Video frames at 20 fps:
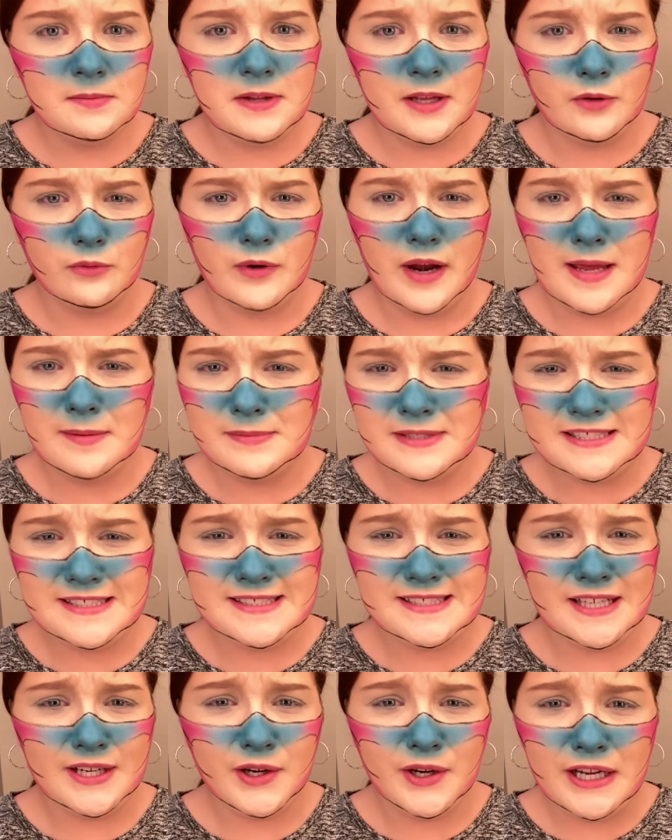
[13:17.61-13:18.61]
Like Rey
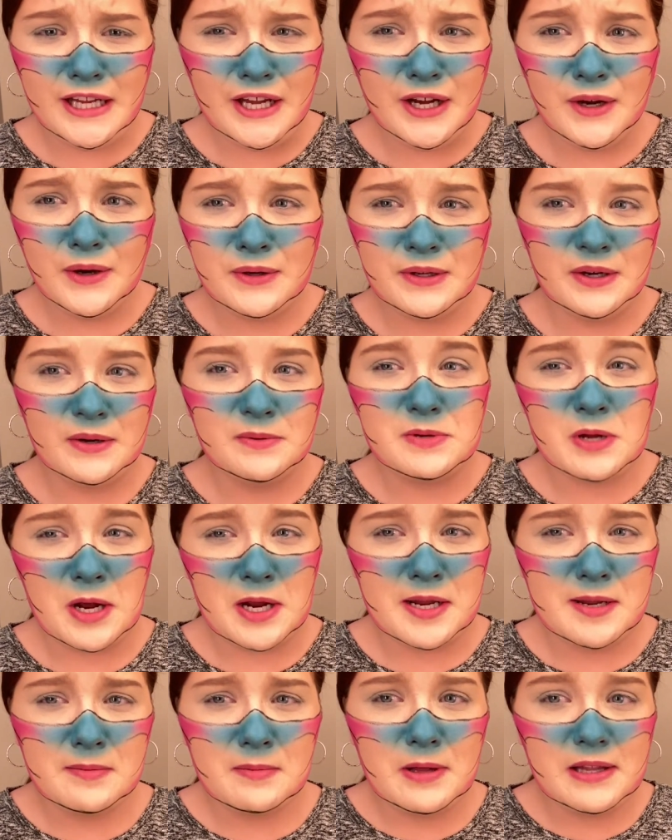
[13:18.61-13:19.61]
Mysterio? You know what I'm
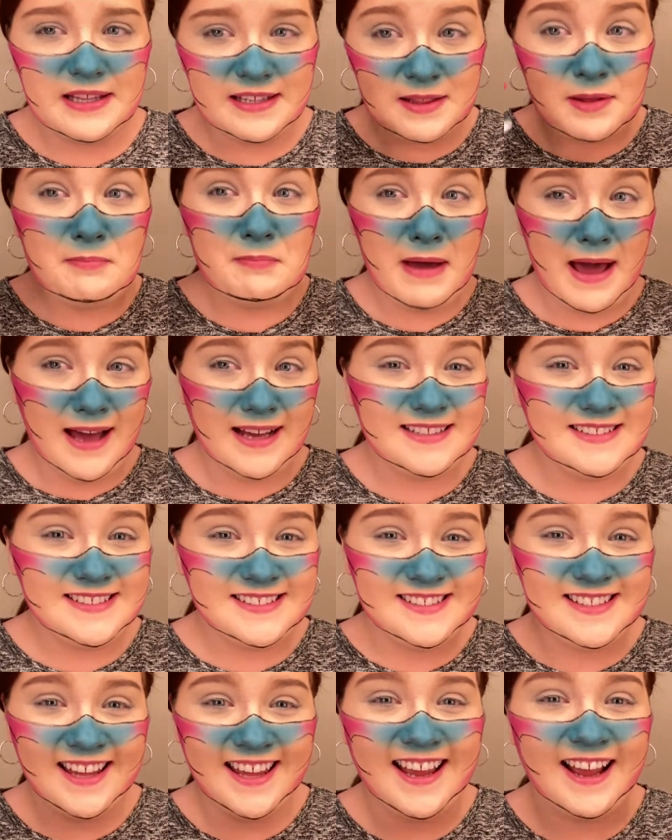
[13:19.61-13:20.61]
talking about? Like the
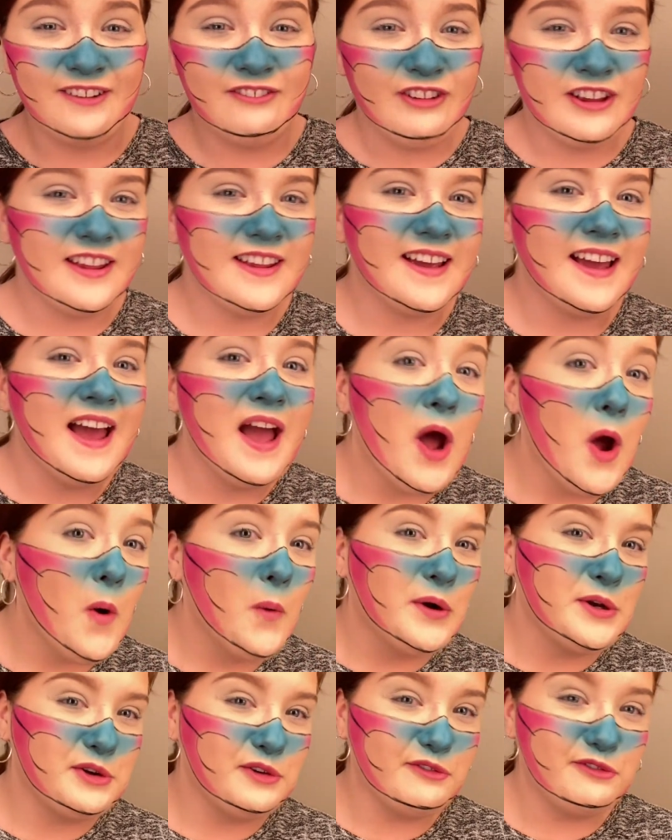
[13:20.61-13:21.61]
masks? Like I feel like
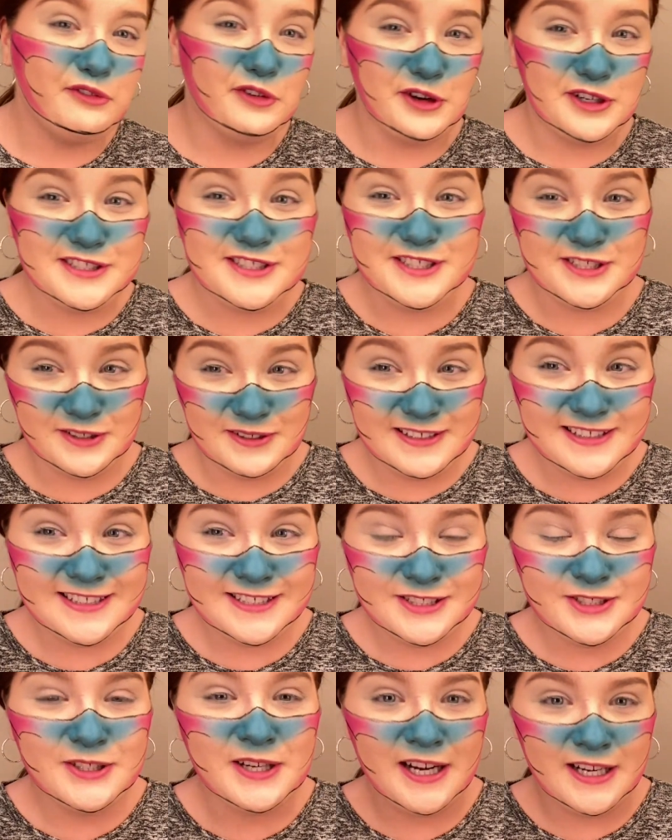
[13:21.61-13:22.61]
when you're first doing
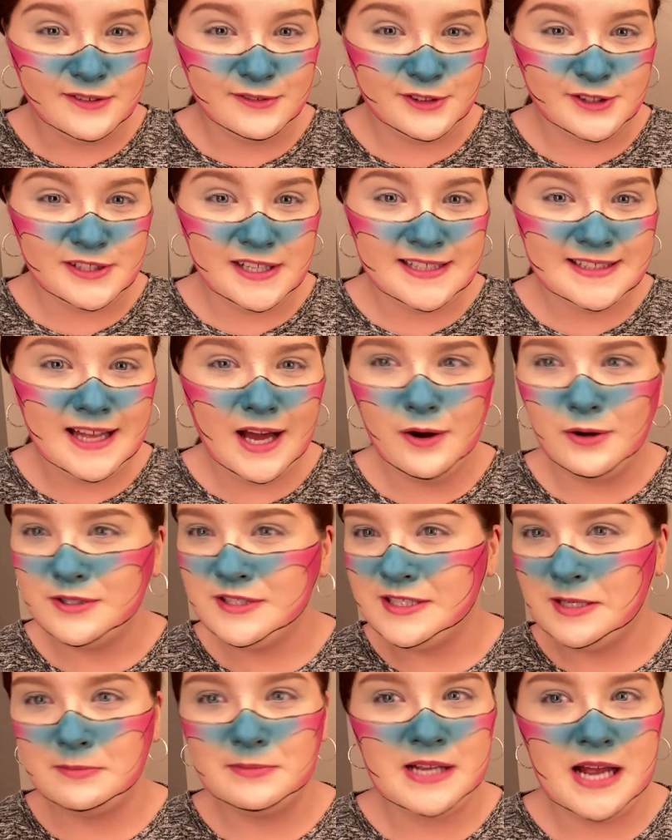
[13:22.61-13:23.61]
this, you kind of look like that, or
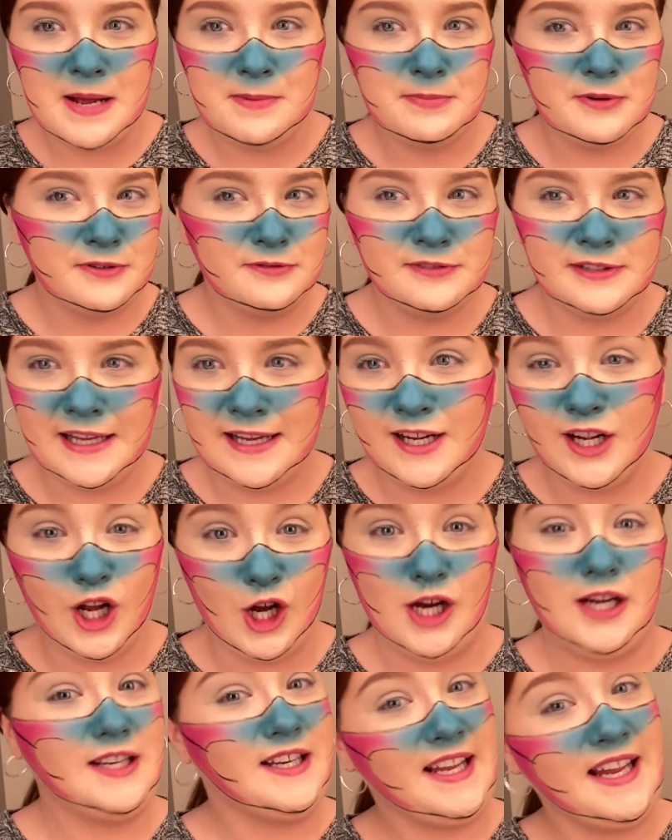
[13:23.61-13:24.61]
some type of like
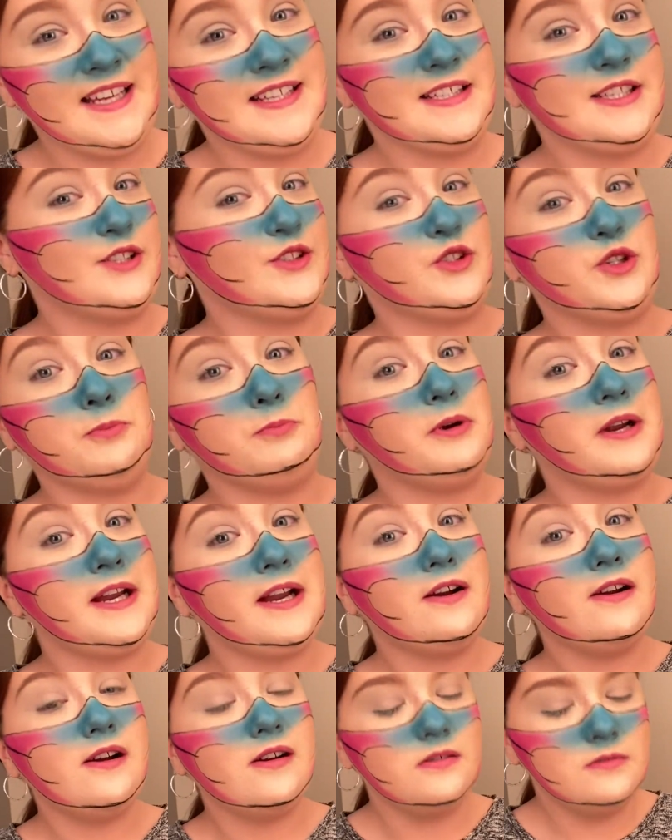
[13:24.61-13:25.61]
cotton candy
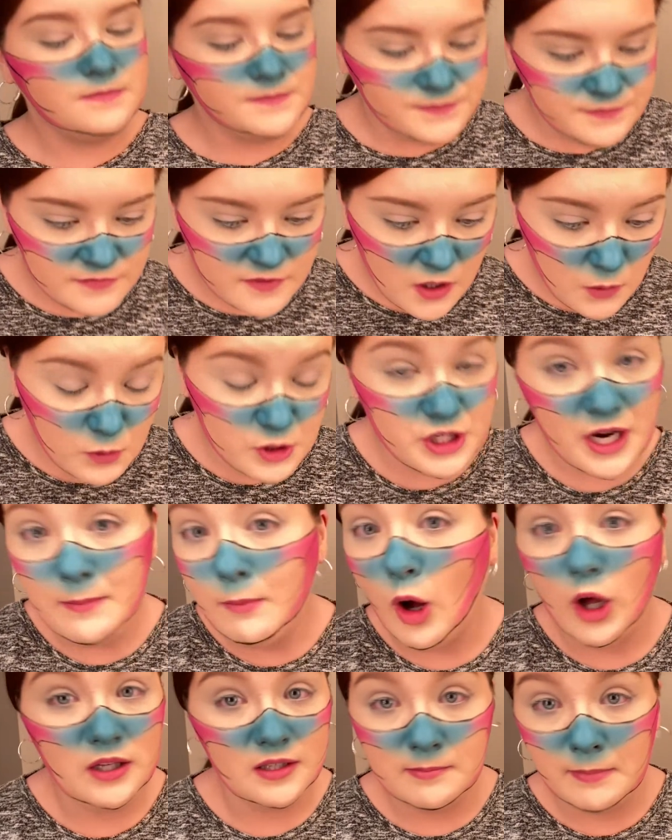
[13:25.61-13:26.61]
superhero, which
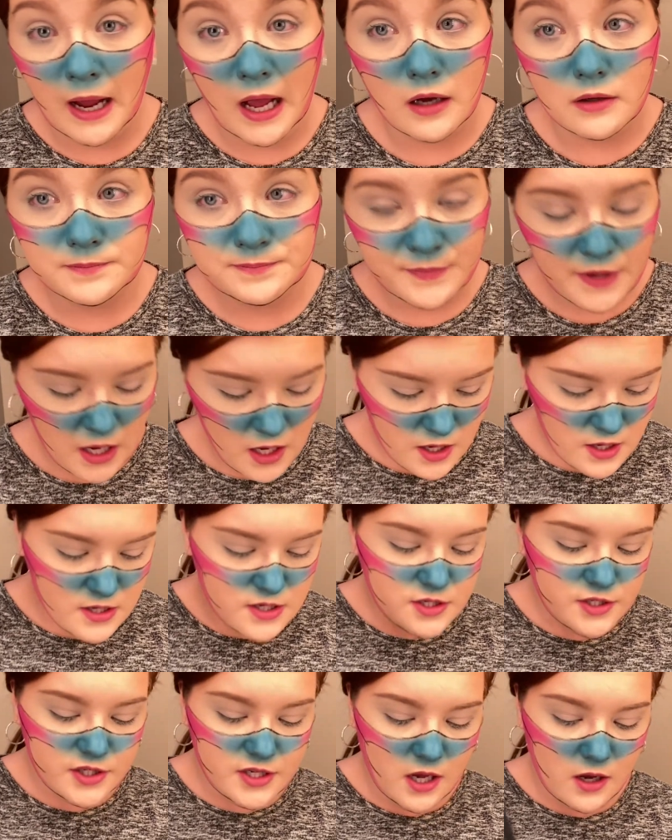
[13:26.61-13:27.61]
I'm all about.
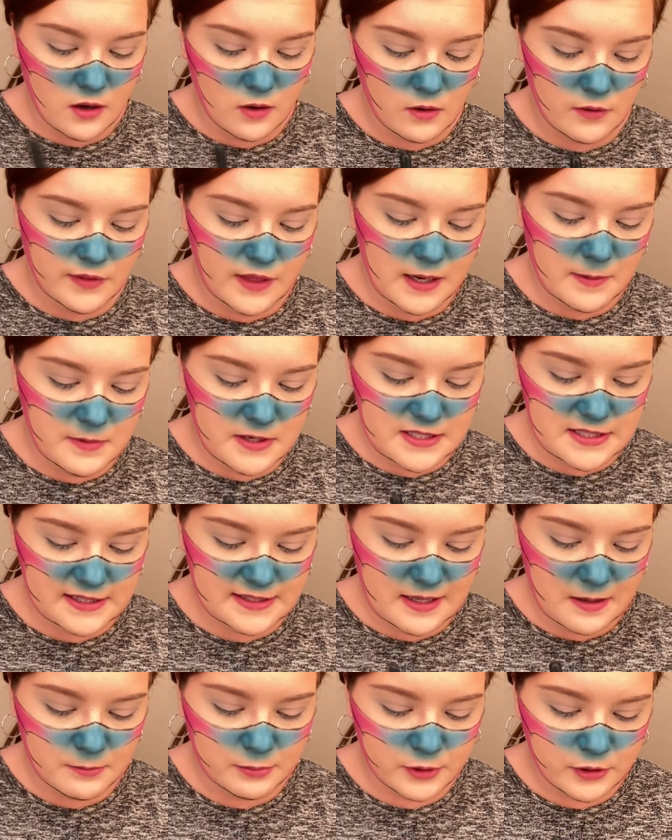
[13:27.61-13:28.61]
So then I'm gonna
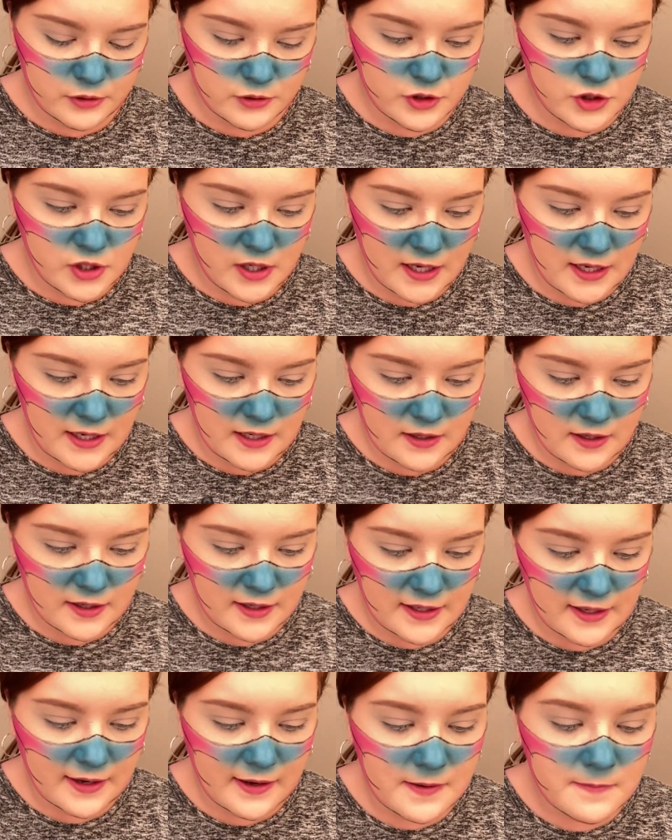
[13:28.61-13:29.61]
take that blue shade
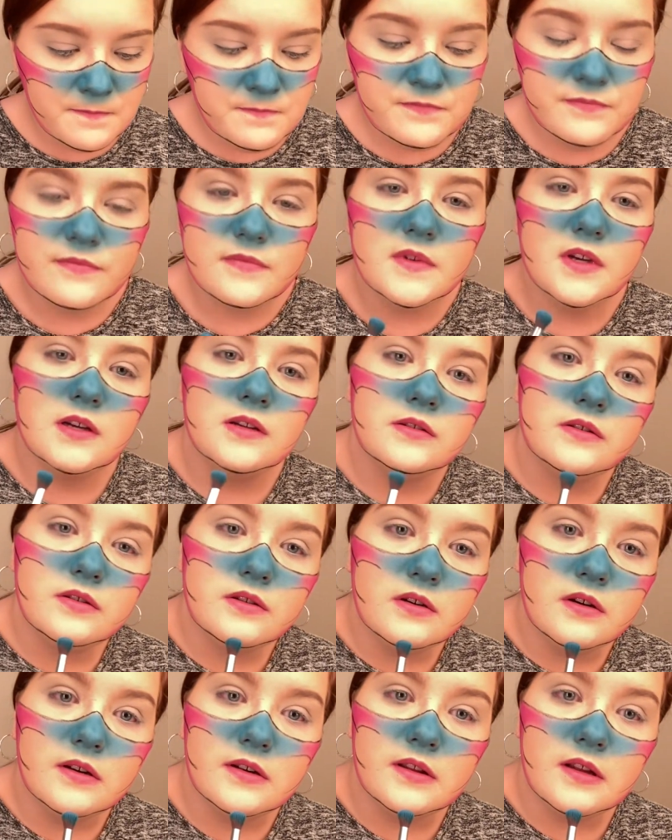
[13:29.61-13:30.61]
again and
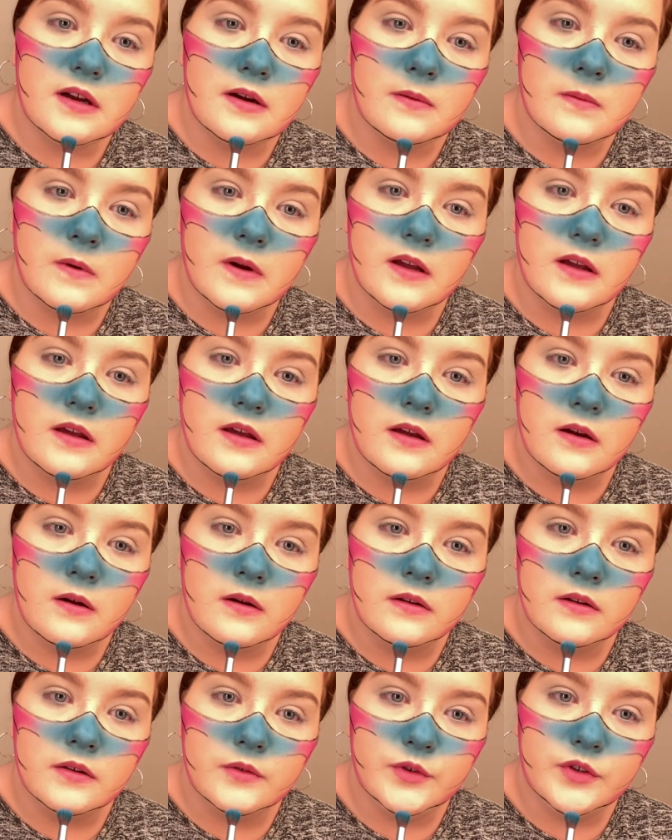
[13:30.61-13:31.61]
start that right here
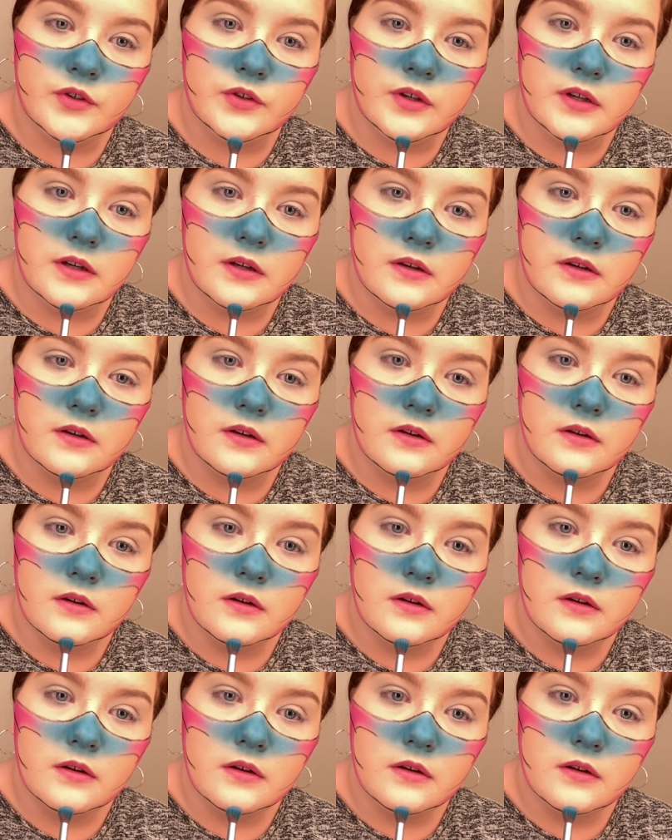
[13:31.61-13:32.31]
on the chin.